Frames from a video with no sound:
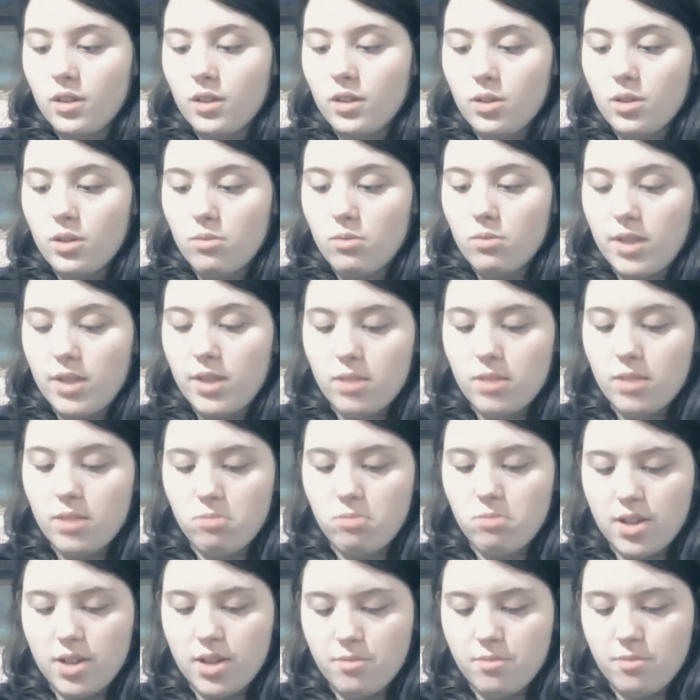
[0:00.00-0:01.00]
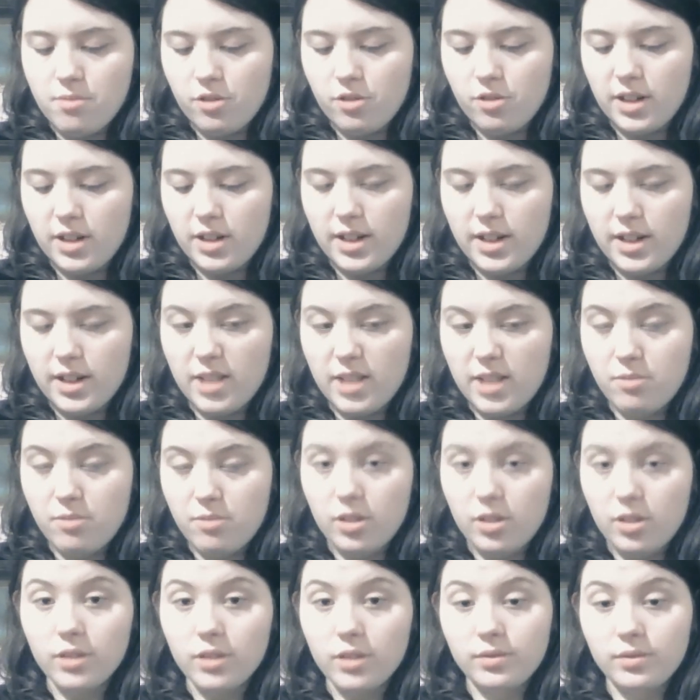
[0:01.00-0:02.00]
We can blame on Lily,
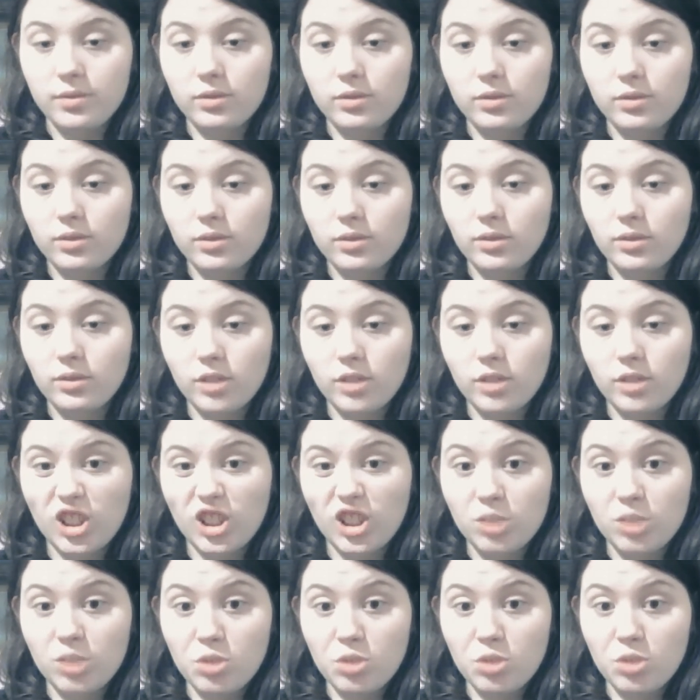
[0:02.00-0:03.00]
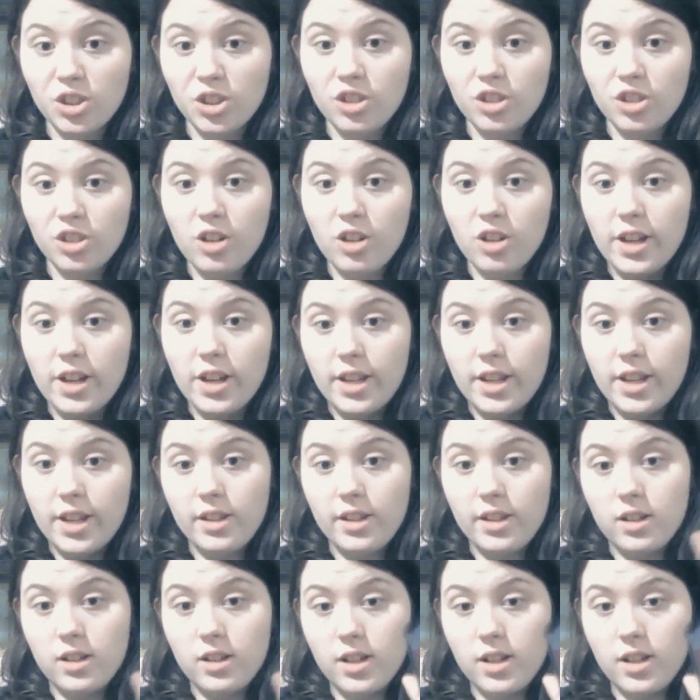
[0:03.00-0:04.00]
but she wasn't great,
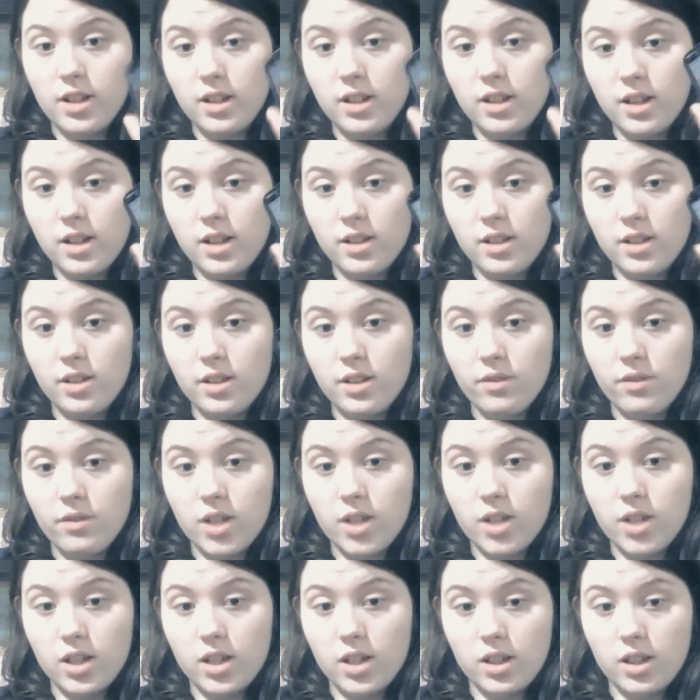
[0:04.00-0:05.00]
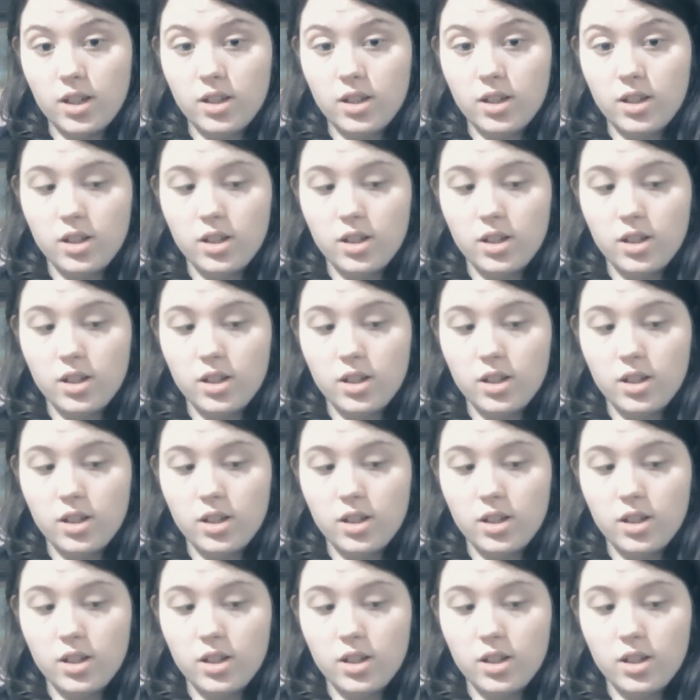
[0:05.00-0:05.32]
like that's the fact.